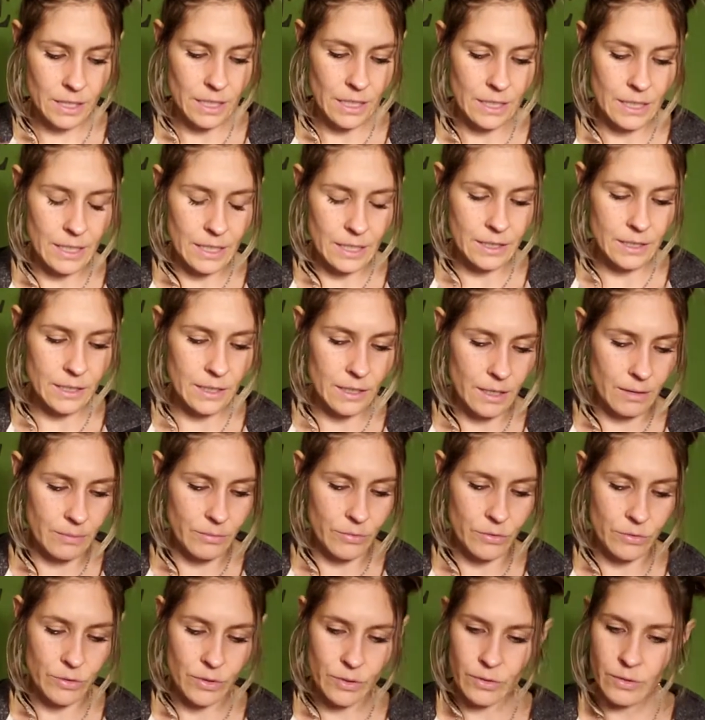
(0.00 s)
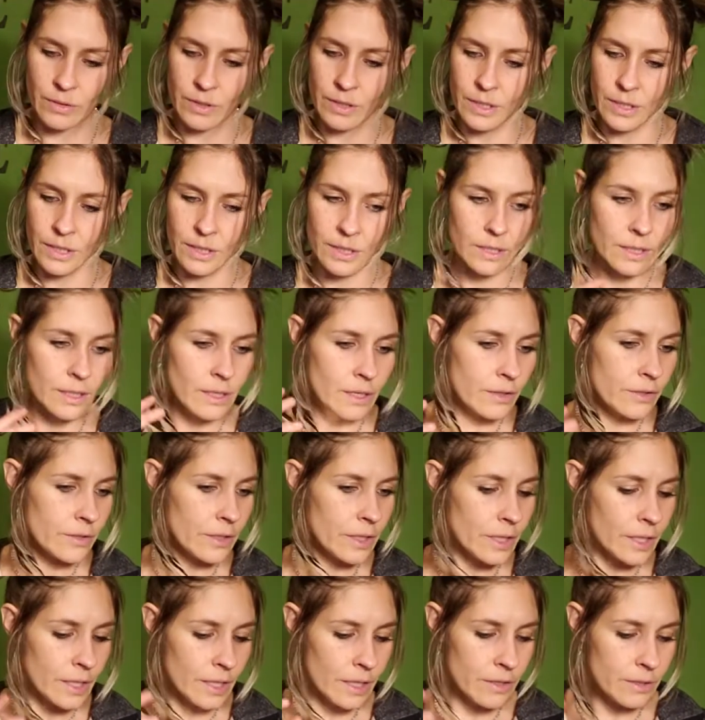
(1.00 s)
that needs to come through. Are there
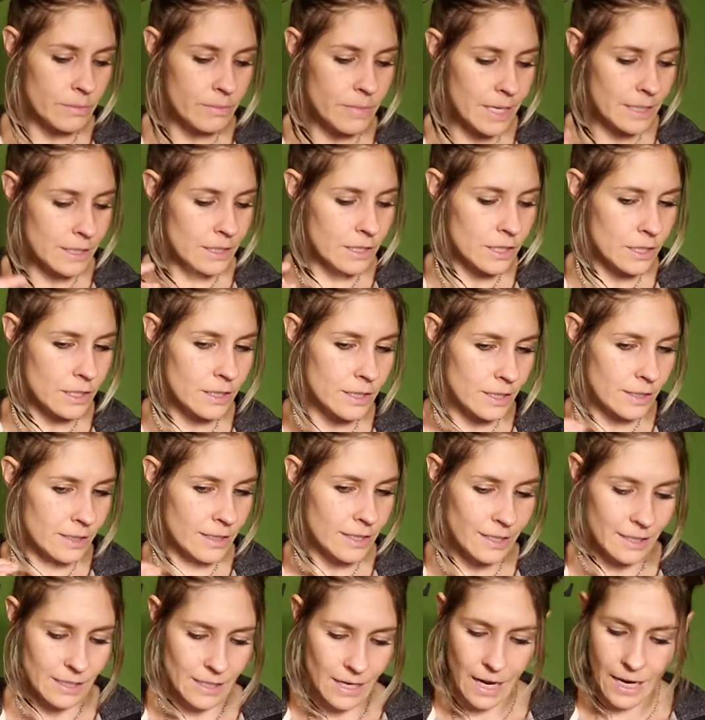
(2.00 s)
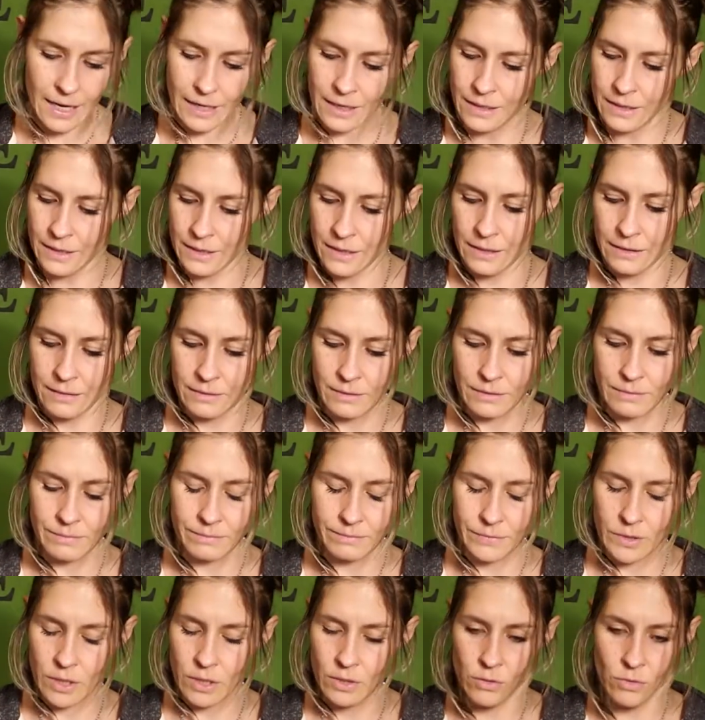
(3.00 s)
any other messages in this deck?
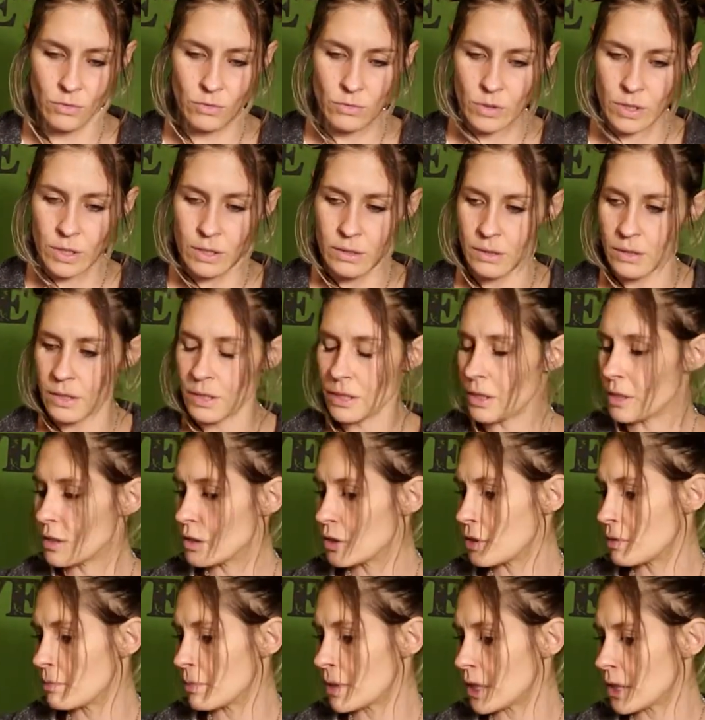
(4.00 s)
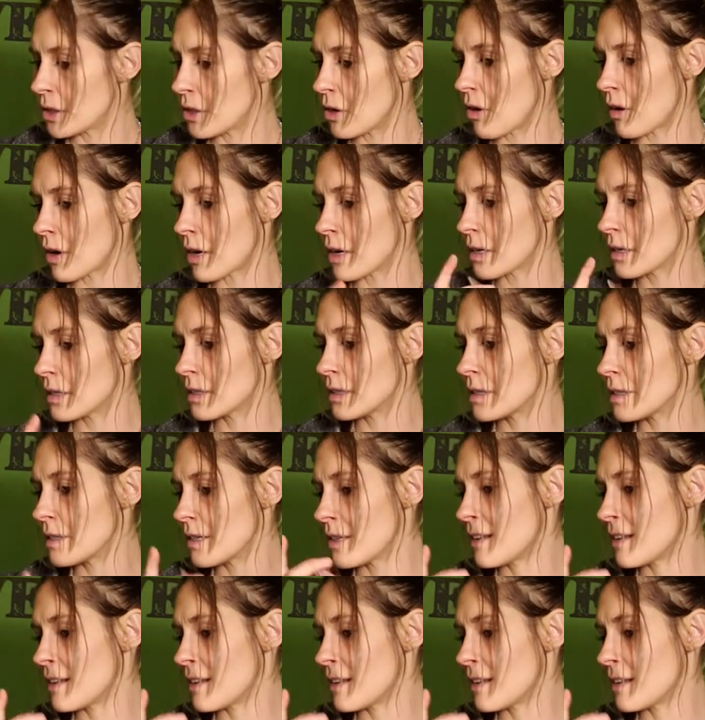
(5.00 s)
No, too many cards.